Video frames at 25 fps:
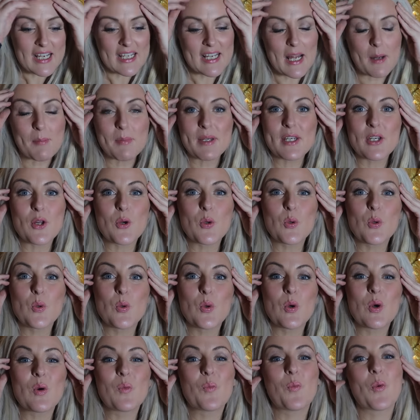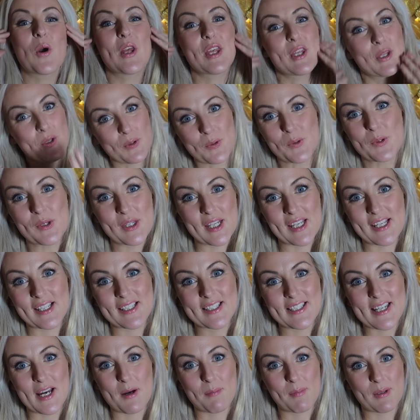Let me know what you
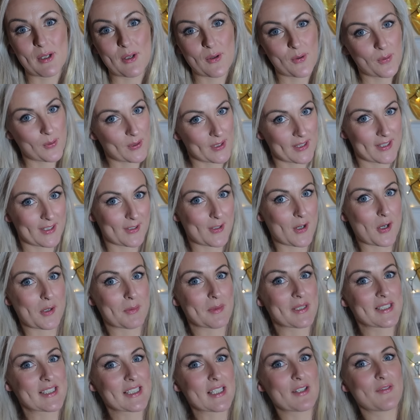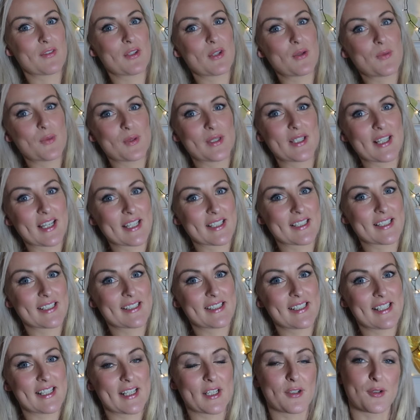think down below in the comments if you would like to
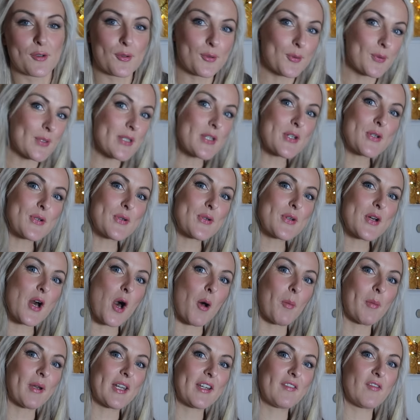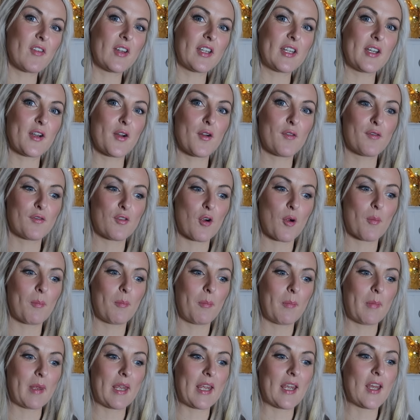see an original comedy video
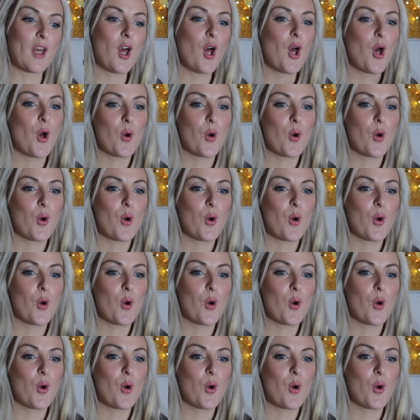from me